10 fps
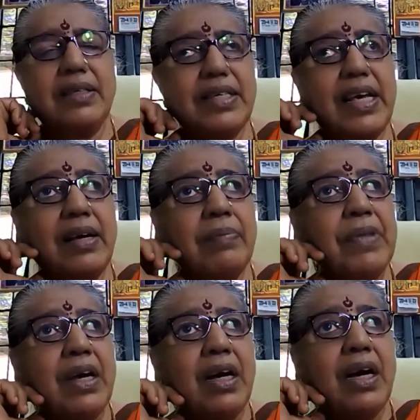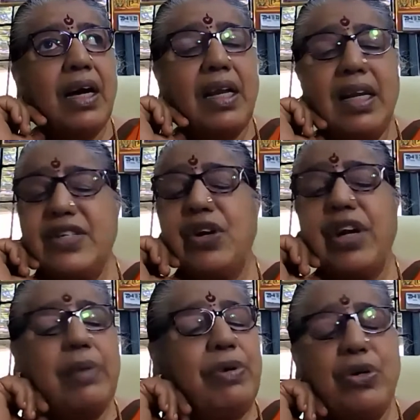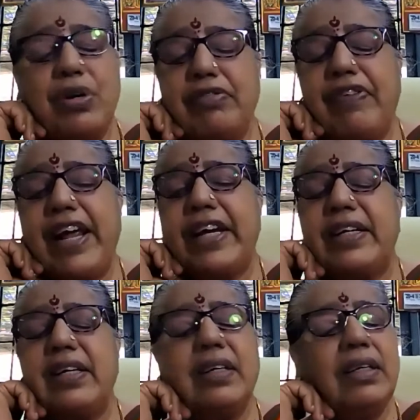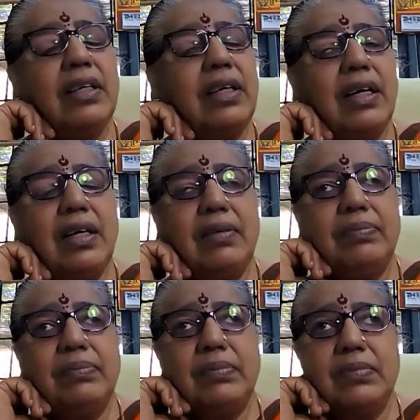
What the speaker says: see, unless you're able to reflect, um,